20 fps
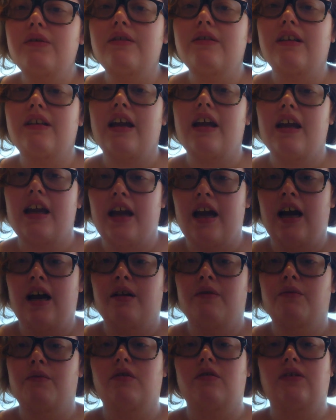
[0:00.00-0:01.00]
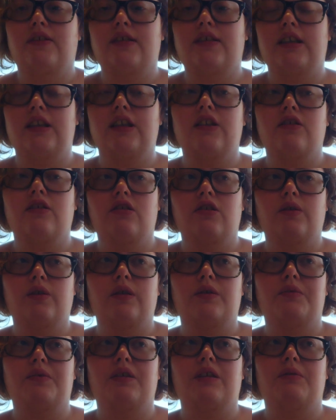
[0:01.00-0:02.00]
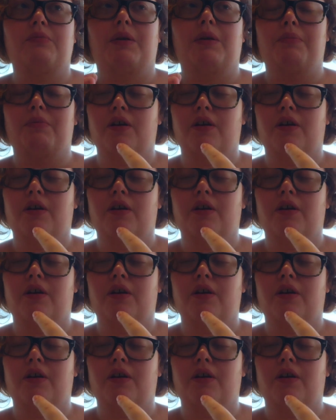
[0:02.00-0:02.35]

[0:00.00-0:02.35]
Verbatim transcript: he was like, Yeah, we'll sit here and do it when my